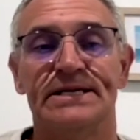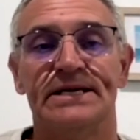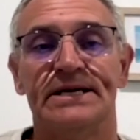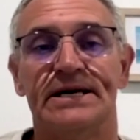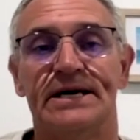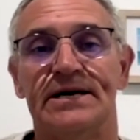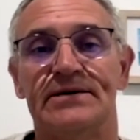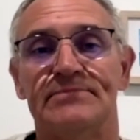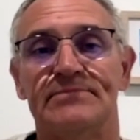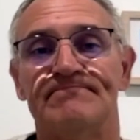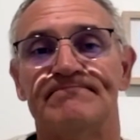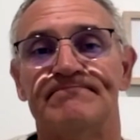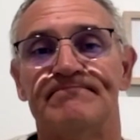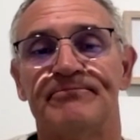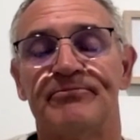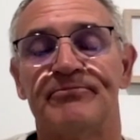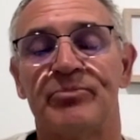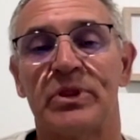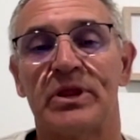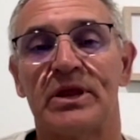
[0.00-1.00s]
um,
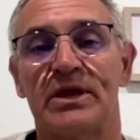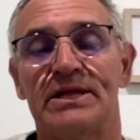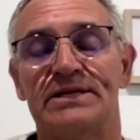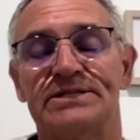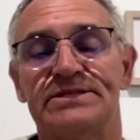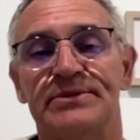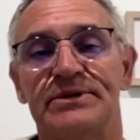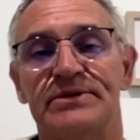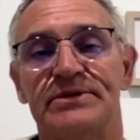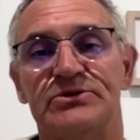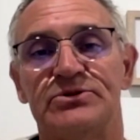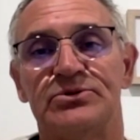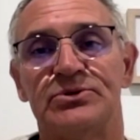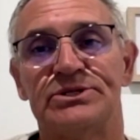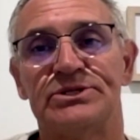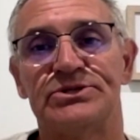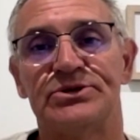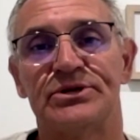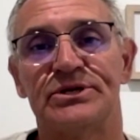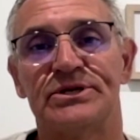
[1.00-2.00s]
that's a bit of a
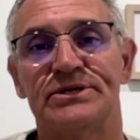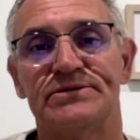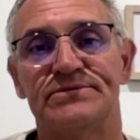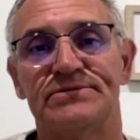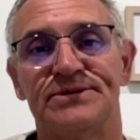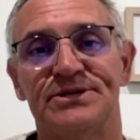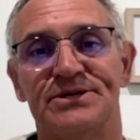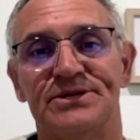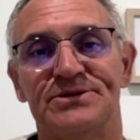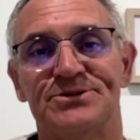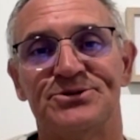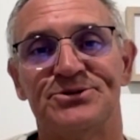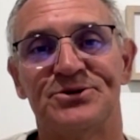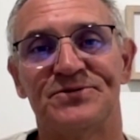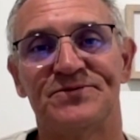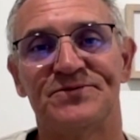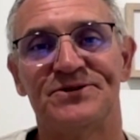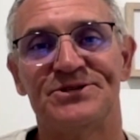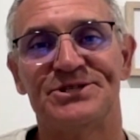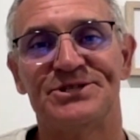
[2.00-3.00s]
twist on it,
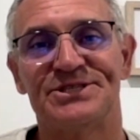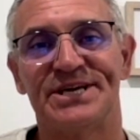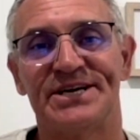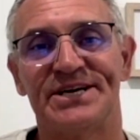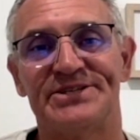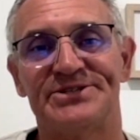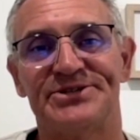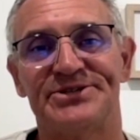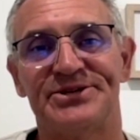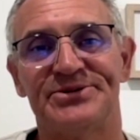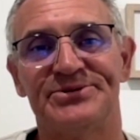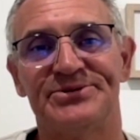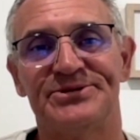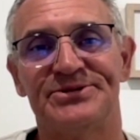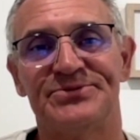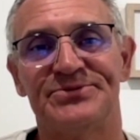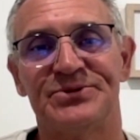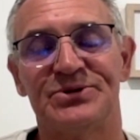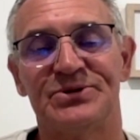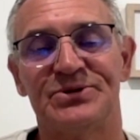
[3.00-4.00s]
soft versus hard skills,
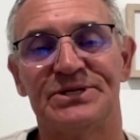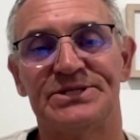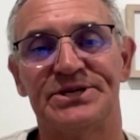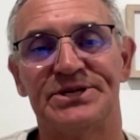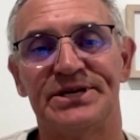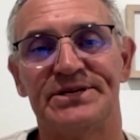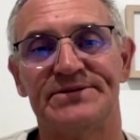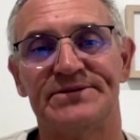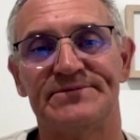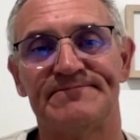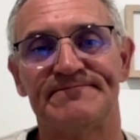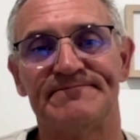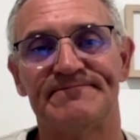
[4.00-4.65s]
as we always get.